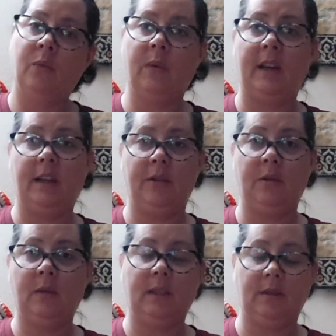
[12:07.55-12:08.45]
Right now
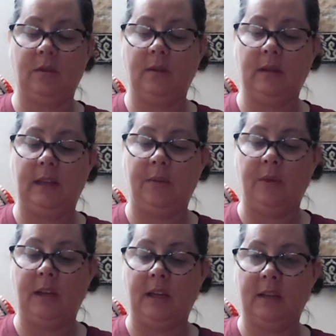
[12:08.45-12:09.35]
she wants to lay
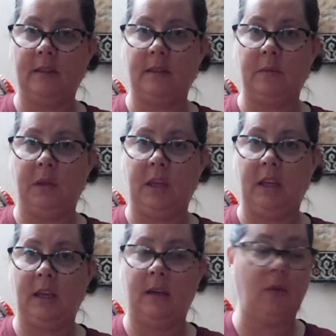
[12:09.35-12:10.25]
right next to me,
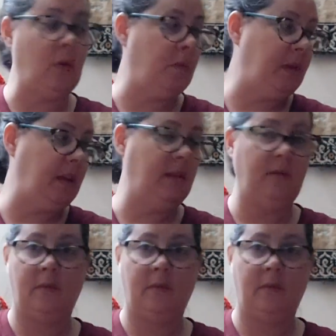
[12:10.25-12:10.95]
and all my